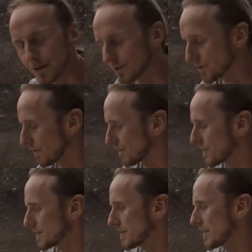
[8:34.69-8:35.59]
So the
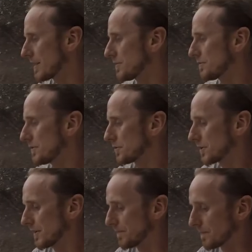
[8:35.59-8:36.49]
first thing I do
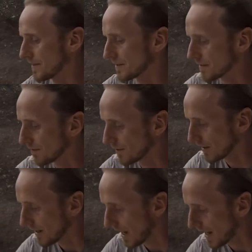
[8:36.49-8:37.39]
usually is
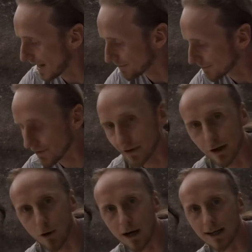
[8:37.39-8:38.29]
I have the
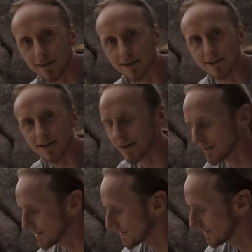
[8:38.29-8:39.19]
lower legs extended